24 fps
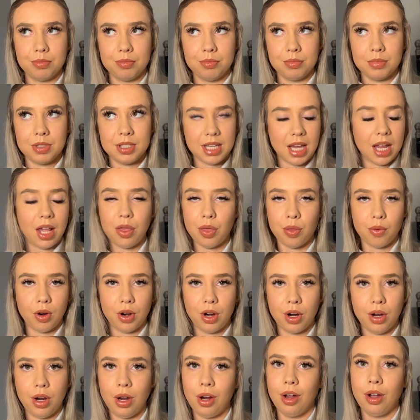
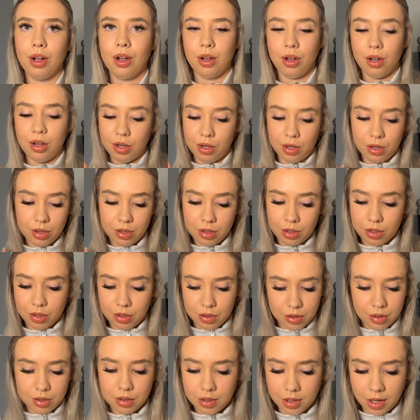see-through.
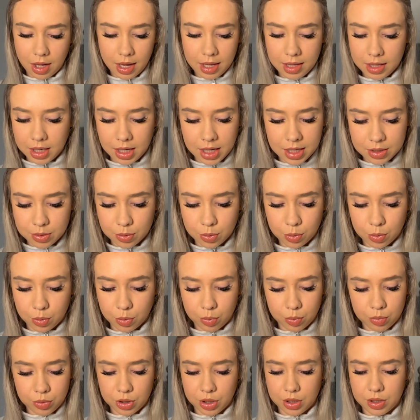Like, it's all
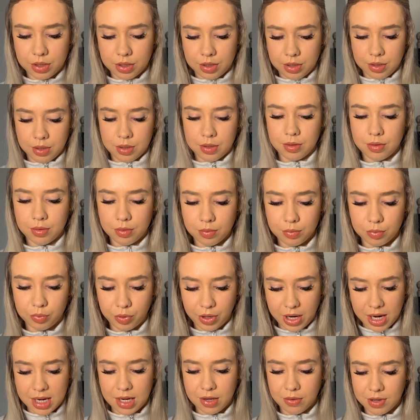just
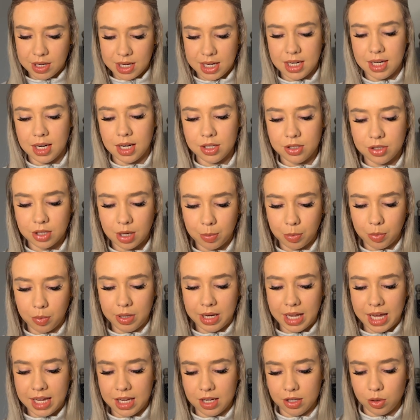really, really like double
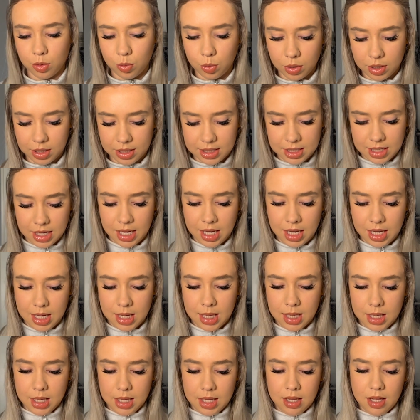layered quality,
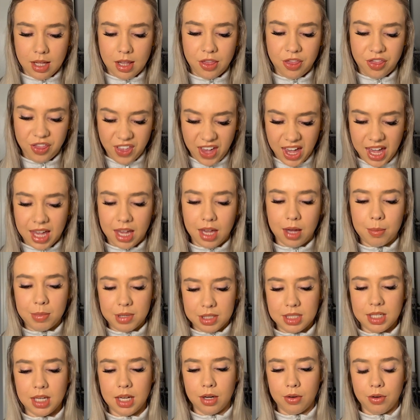thick
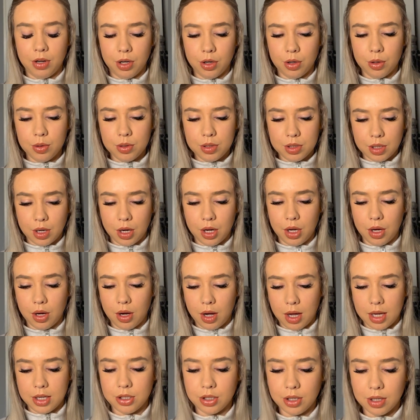material. So
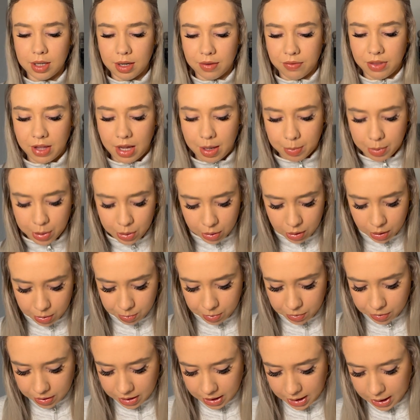I do love that about
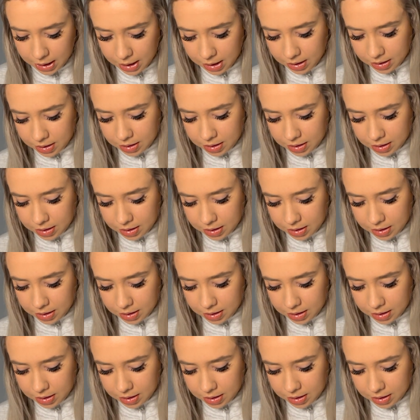Opoly.